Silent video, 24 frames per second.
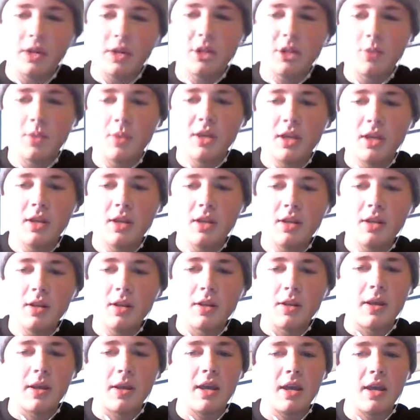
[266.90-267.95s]
at the beginning?
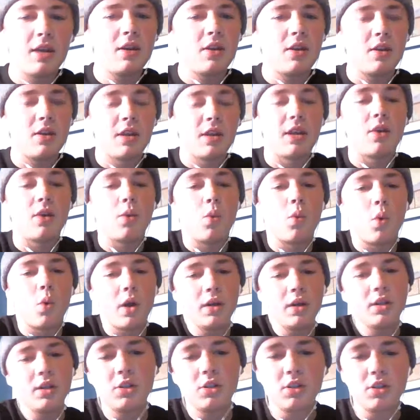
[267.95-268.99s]
And like,
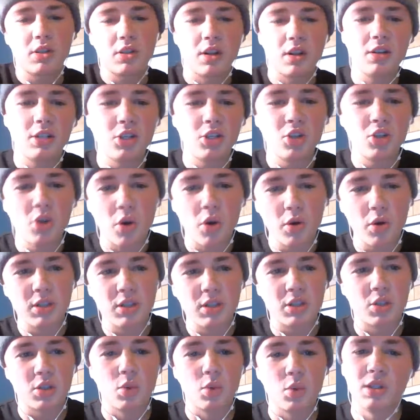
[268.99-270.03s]
when did you start to
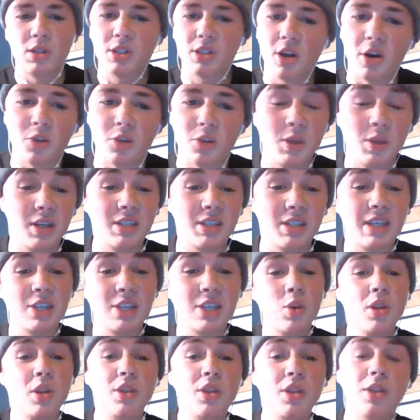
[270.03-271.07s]
notice the result? Because that's
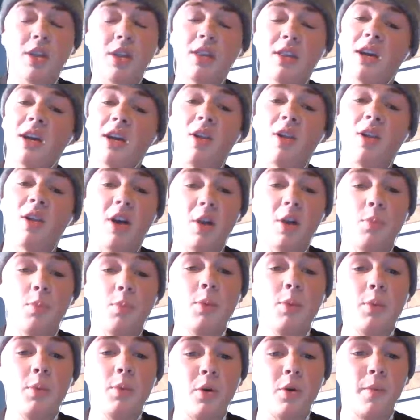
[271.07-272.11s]
one thing that a lot of
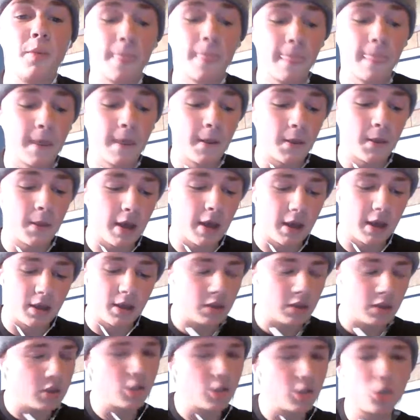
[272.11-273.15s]
people,
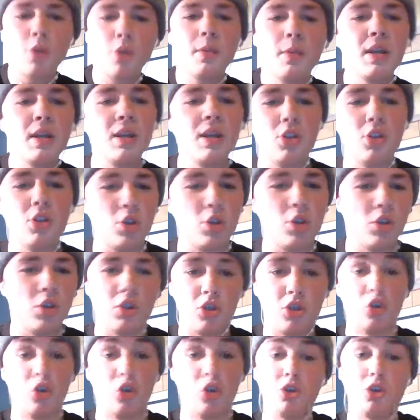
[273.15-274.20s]
like, there's so many
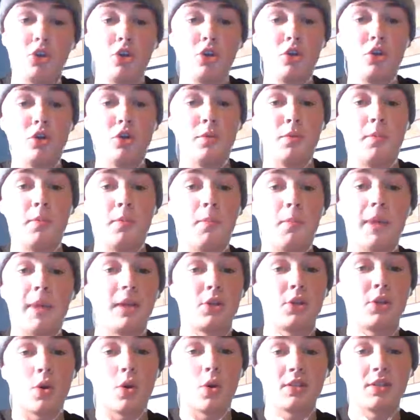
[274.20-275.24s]
YouTube
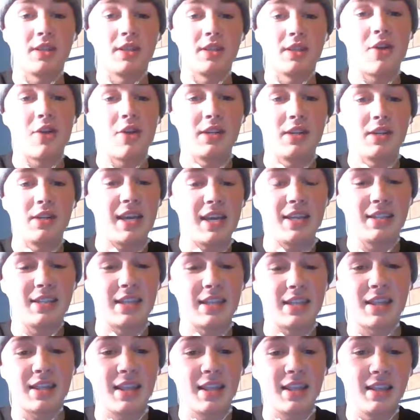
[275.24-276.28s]
mentors nowadays that
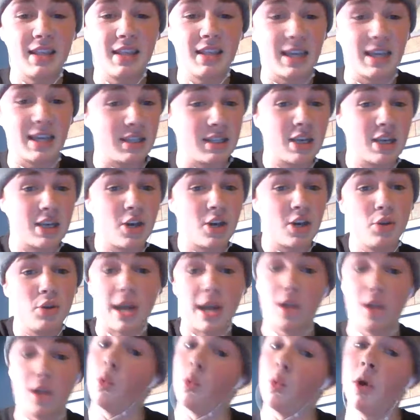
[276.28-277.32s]
can tell you that
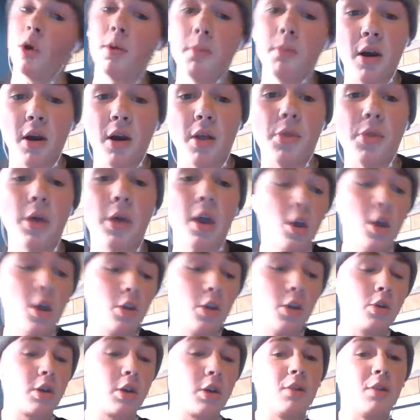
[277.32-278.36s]
in 1 month
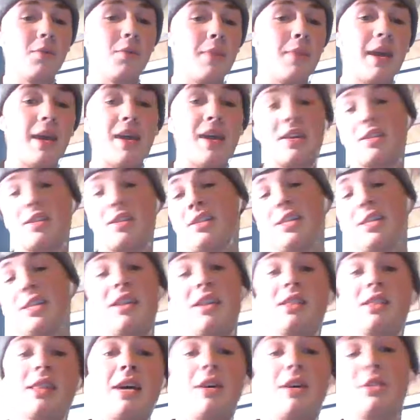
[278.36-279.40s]
you can make
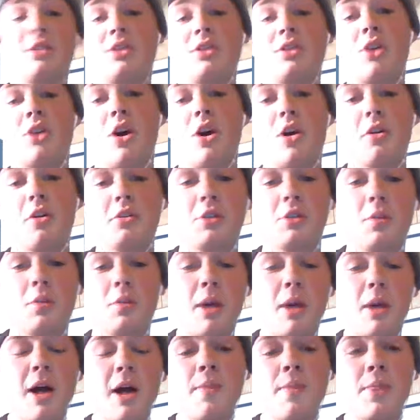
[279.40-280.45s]
$10,000 a
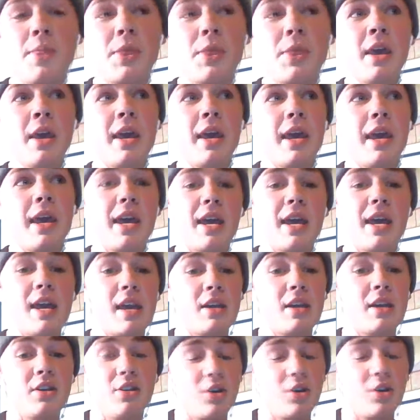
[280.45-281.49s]
month
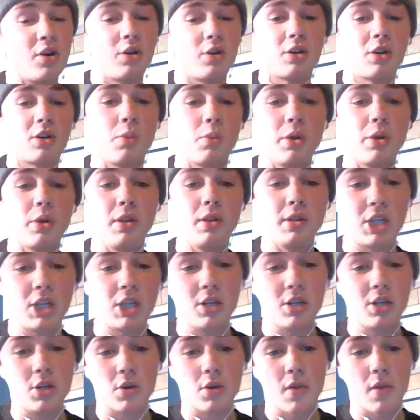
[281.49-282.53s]
and completely
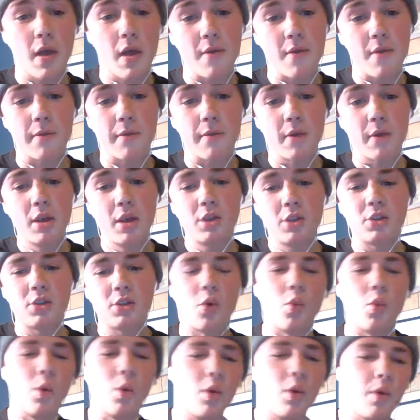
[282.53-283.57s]
change your life.
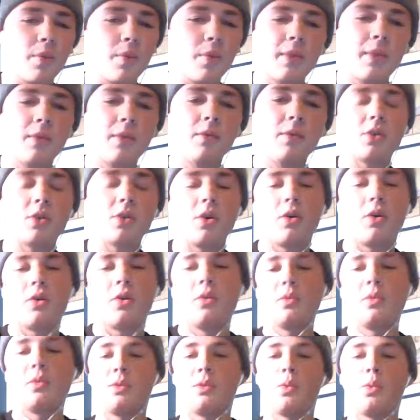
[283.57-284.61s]
So
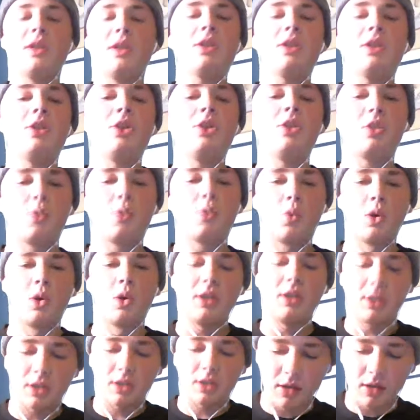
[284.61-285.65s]
when did you really
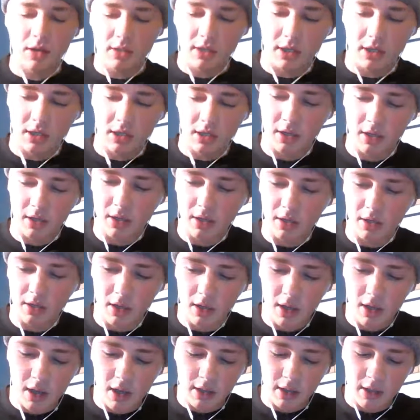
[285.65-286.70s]
start to
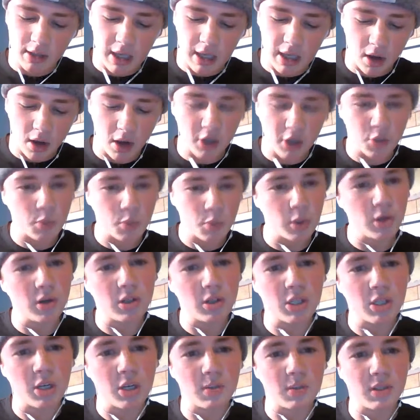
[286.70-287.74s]
take
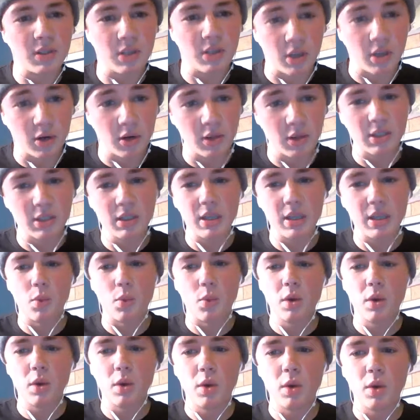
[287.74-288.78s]
entrepreneurship seriously, and
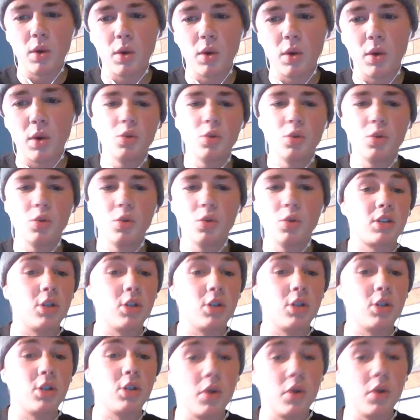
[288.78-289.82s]
when did you really
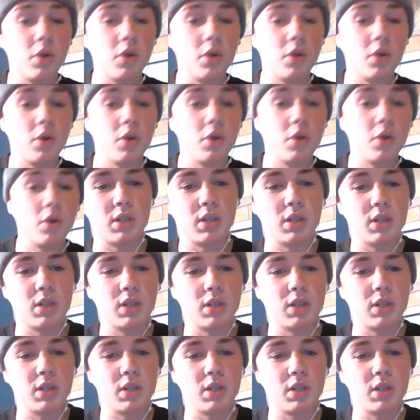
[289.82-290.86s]
start to notice those results?